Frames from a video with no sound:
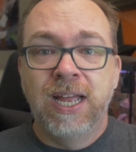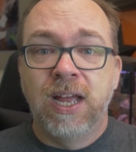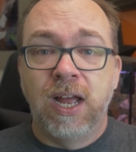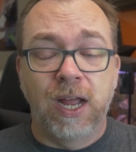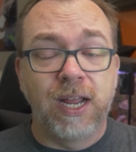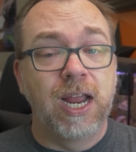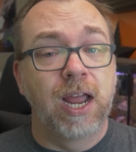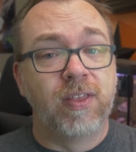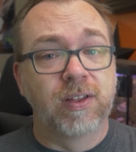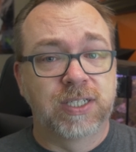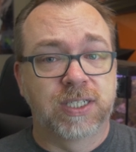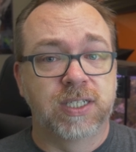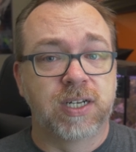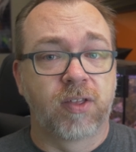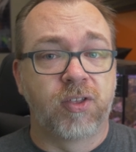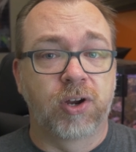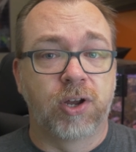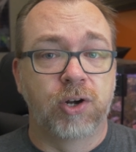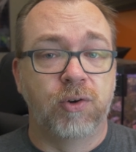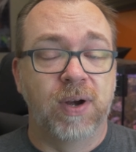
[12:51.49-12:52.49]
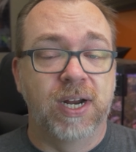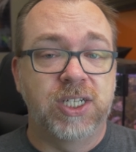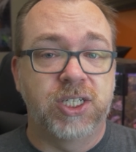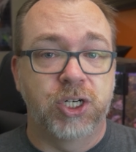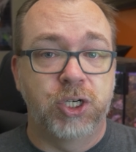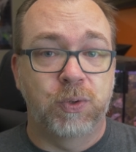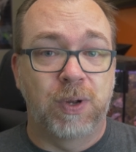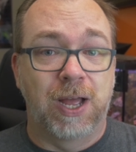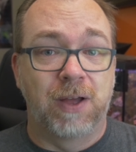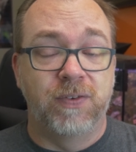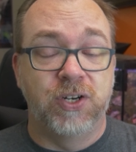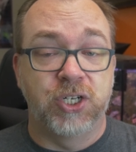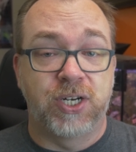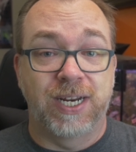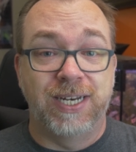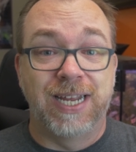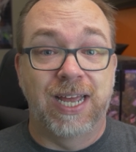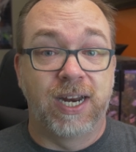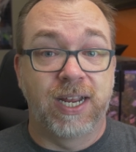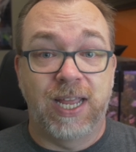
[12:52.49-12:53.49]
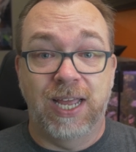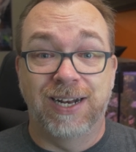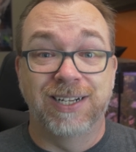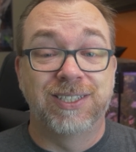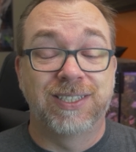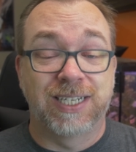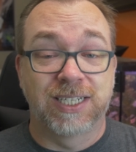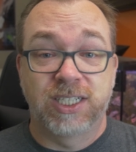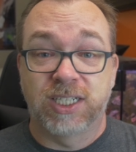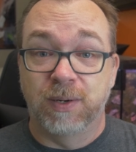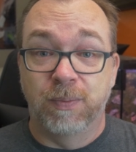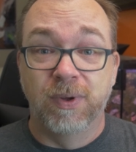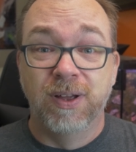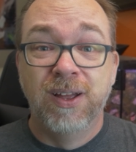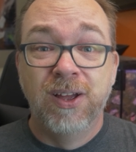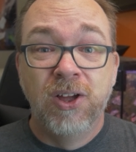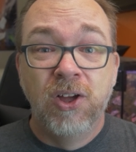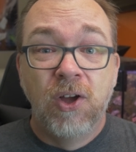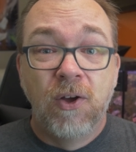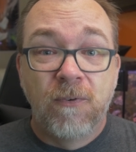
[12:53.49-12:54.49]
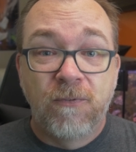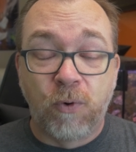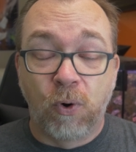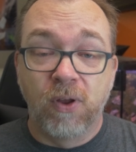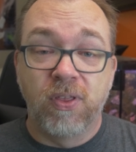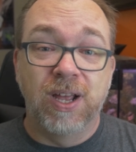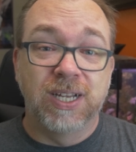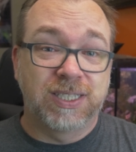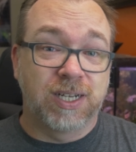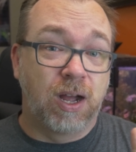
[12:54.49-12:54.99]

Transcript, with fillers: Again, this is another good reason to have just a dedicated system for this.